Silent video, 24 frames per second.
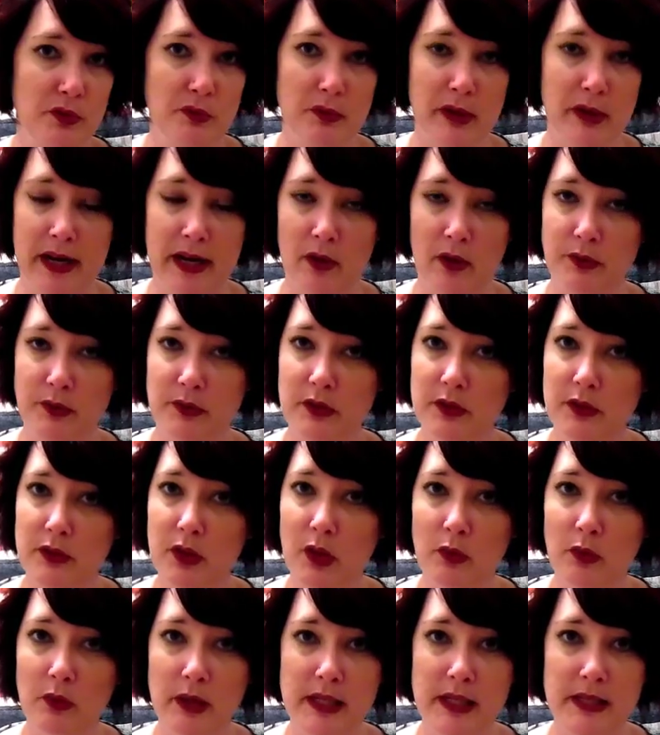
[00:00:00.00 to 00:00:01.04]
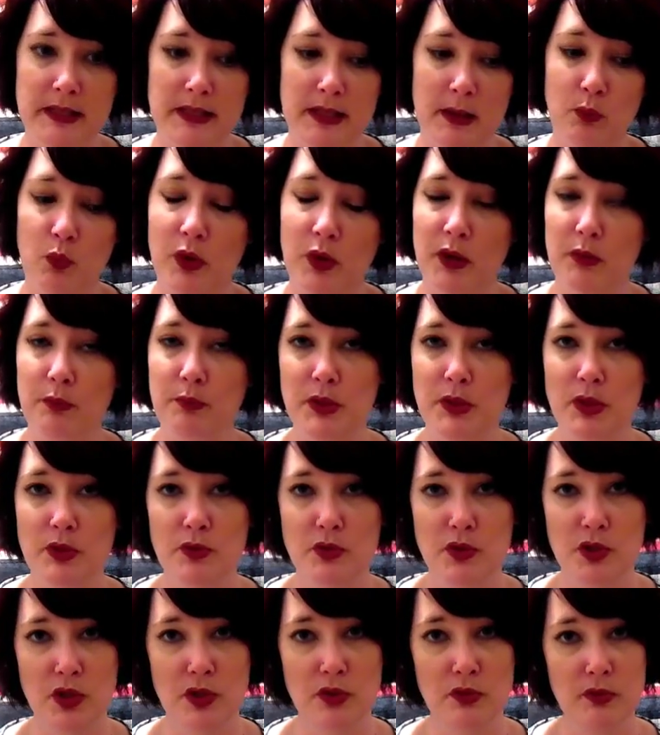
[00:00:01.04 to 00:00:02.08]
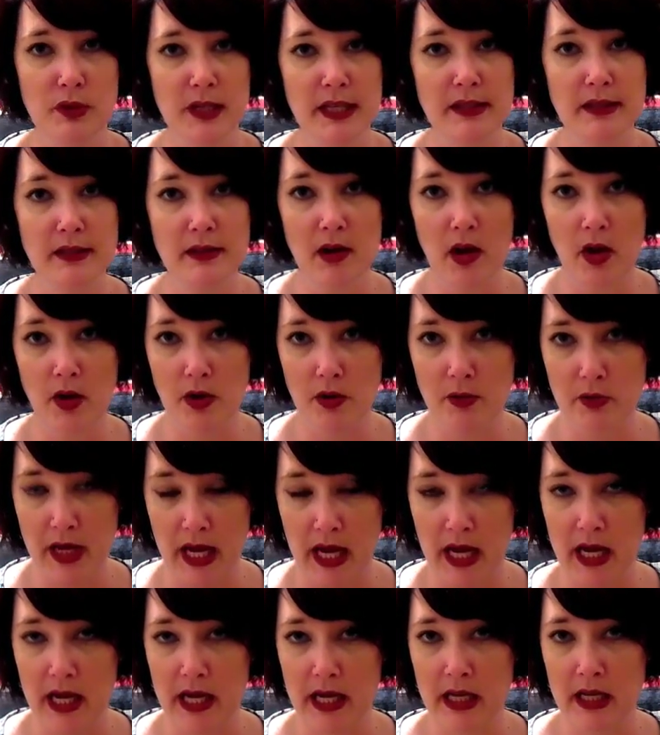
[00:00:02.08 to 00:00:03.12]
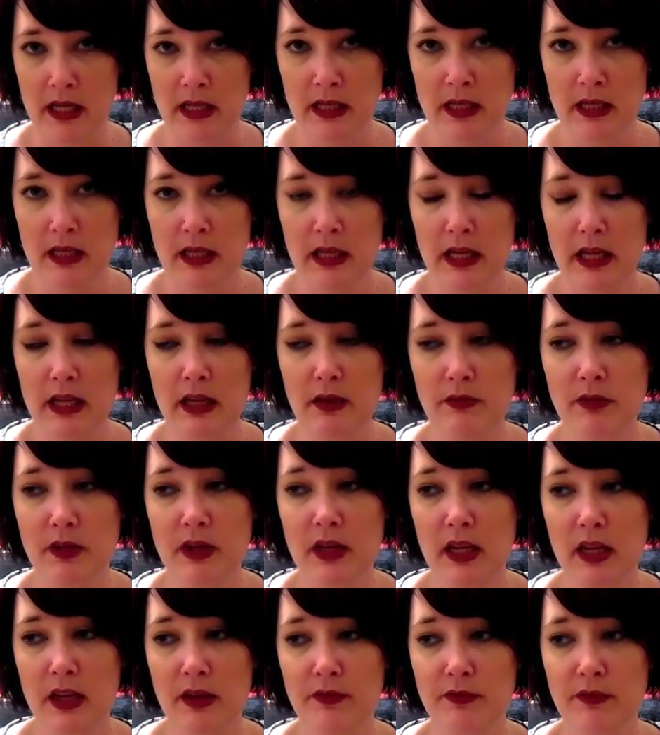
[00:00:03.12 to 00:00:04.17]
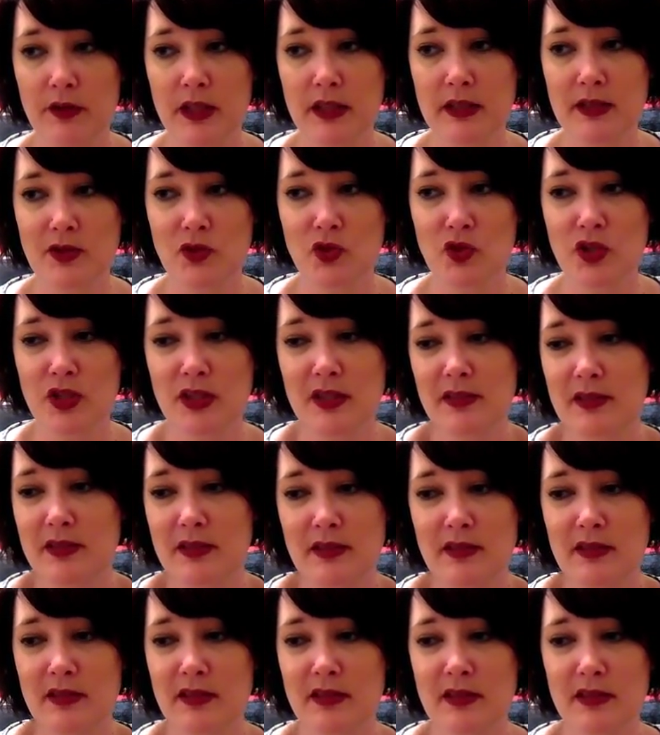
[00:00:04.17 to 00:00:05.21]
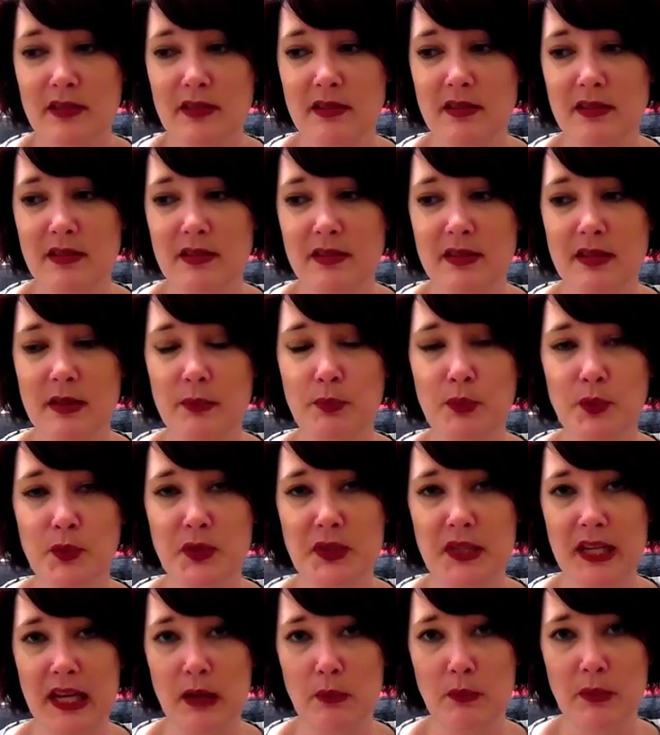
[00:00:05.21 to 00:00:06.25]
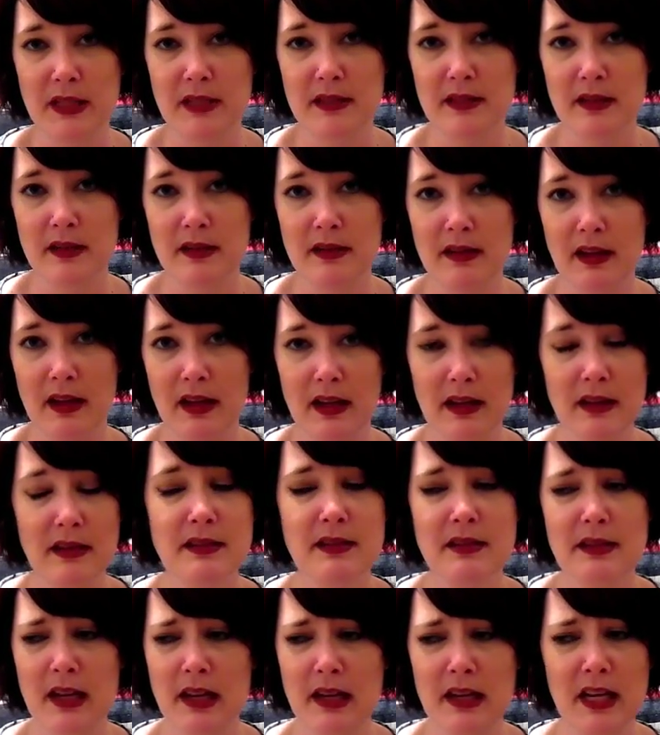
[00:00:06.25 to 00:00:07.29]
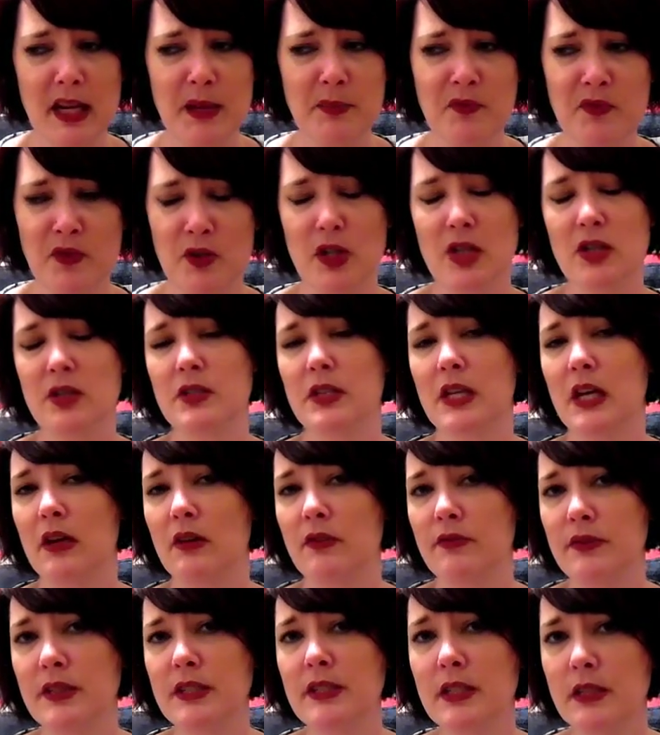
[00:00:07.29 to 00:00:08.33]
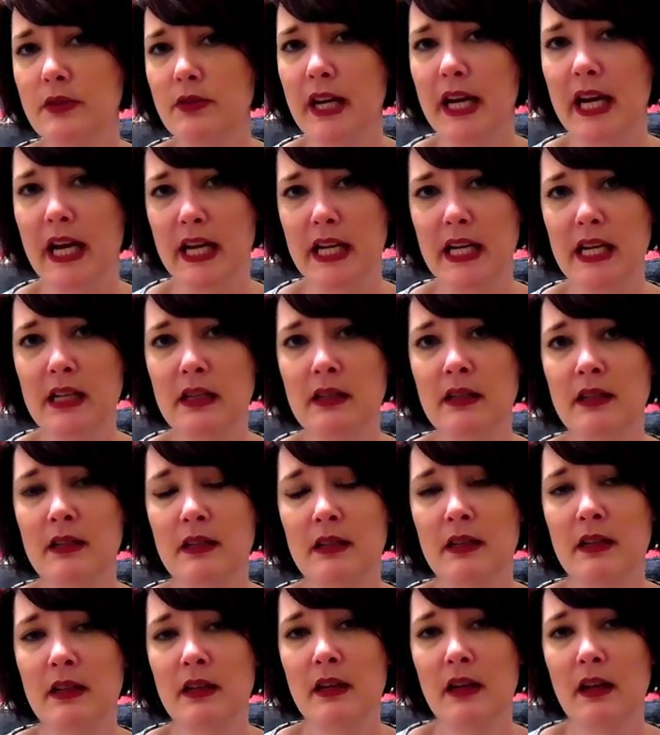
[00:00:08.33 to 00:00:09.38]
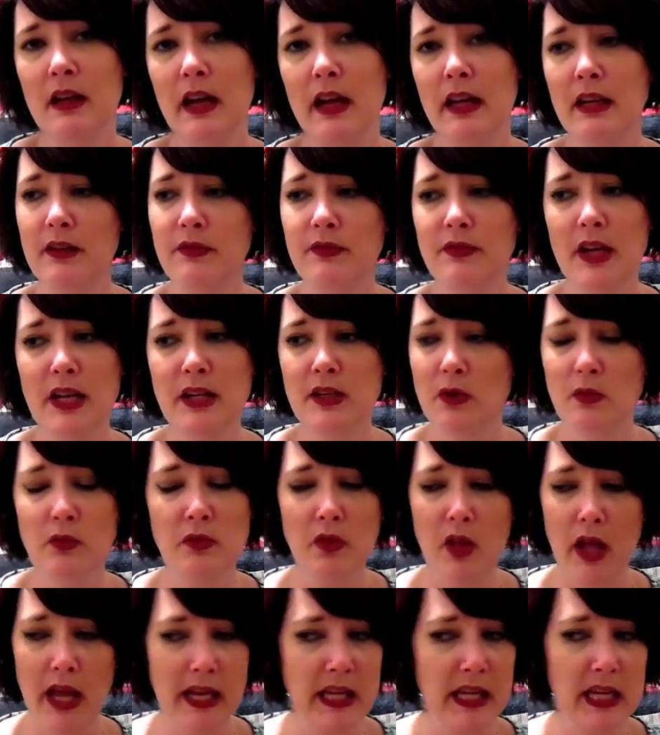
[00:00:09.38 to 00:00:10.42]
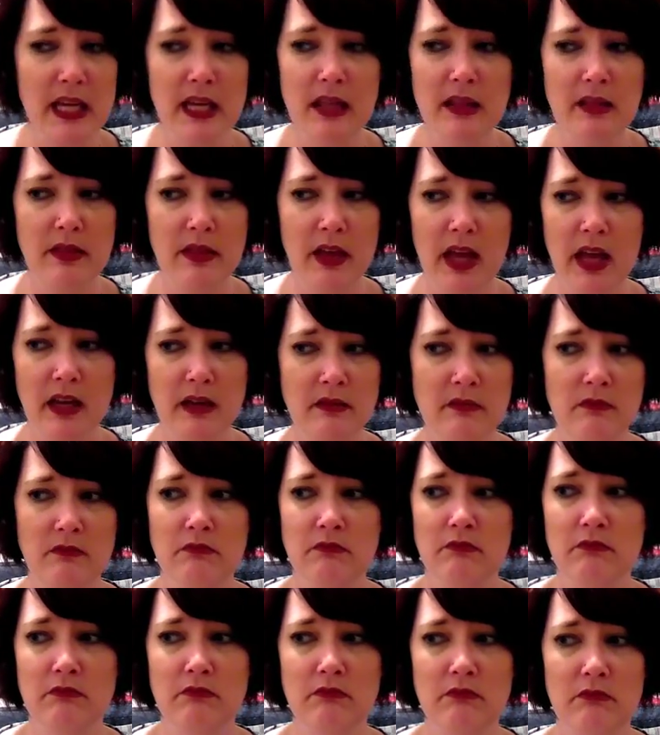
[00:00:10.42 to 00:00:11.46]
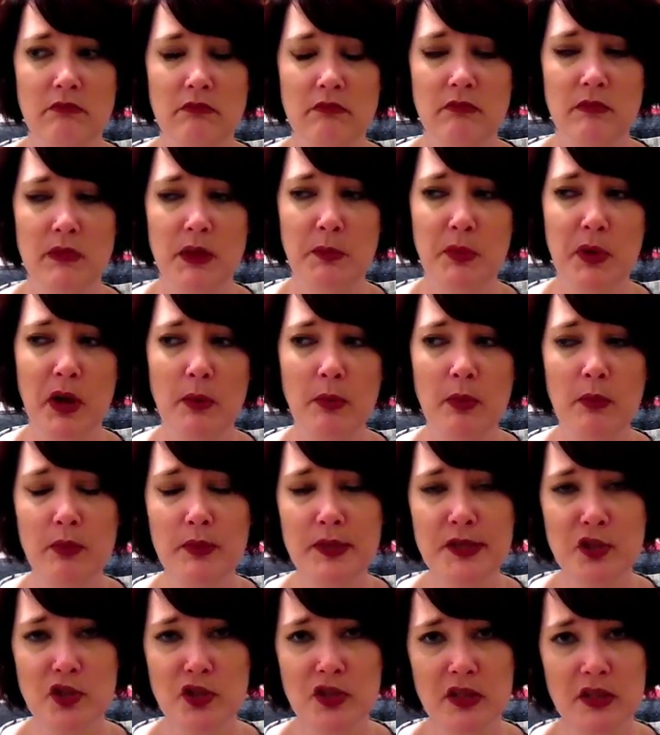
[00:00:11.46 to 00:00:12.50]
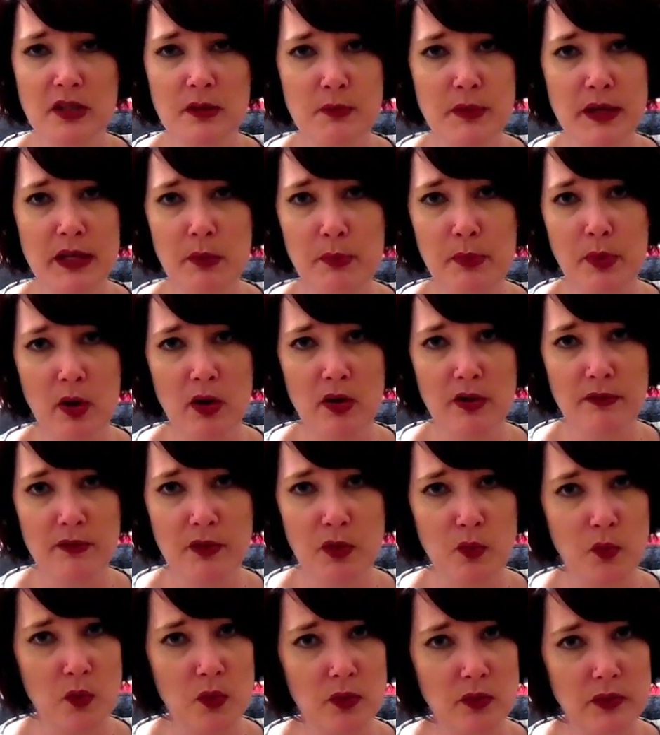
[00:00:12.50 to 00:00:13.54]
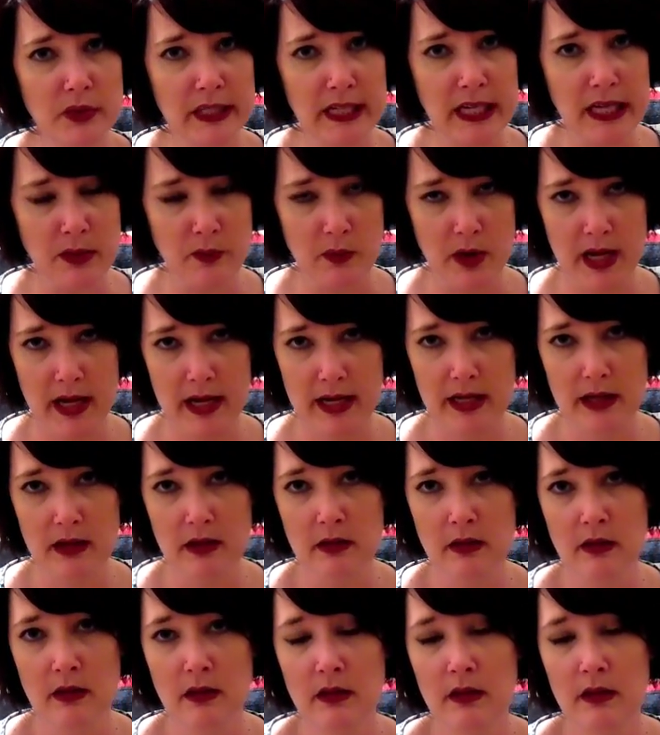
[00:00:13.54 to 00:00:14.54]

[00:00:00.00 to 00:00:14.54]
you around. Don't let someone abuse you. It's not okay. Even if it's just simple statements and digs. Stand up for yourself. It's okay. And if they don't like it, then they probably shouldn't have been a part of your world anyway.